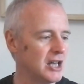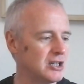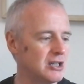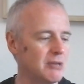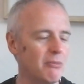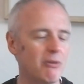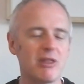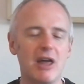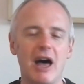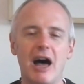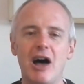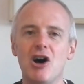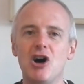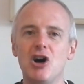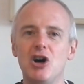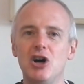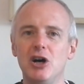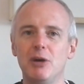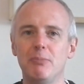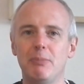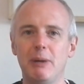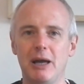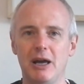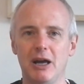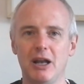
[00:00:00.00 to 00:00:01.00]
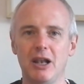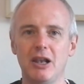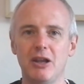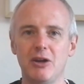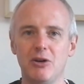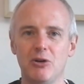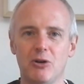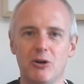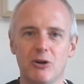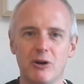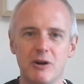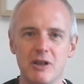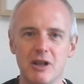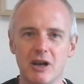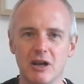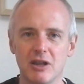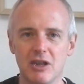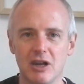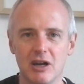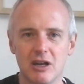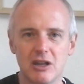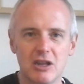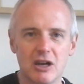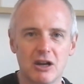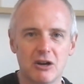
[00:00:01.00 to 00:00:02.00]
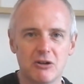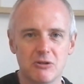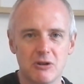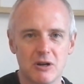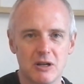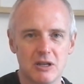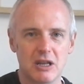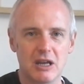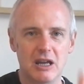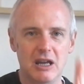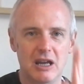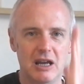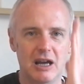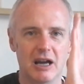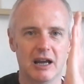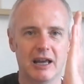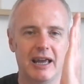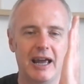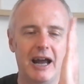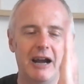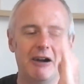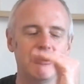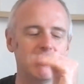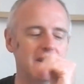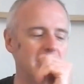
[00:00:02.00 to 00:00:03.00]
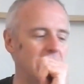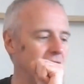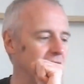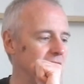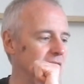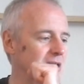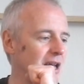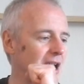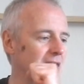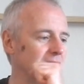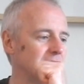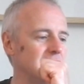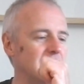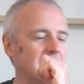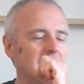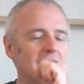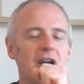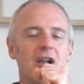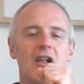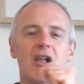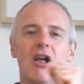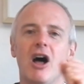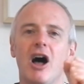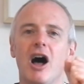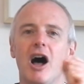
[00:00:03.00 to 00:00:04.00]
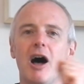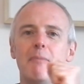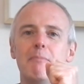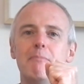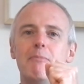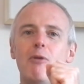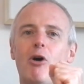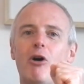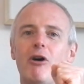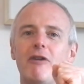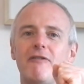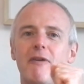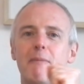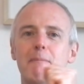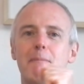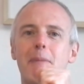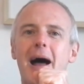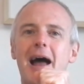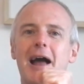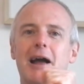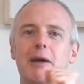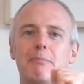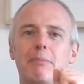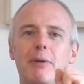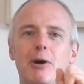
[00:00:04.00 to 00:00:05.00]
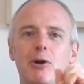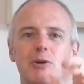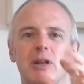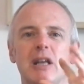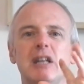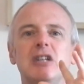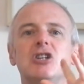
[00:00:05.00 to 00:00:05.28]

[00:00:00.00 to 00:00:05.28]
some of that herby allure, and the Carignan is acting more of a backbone.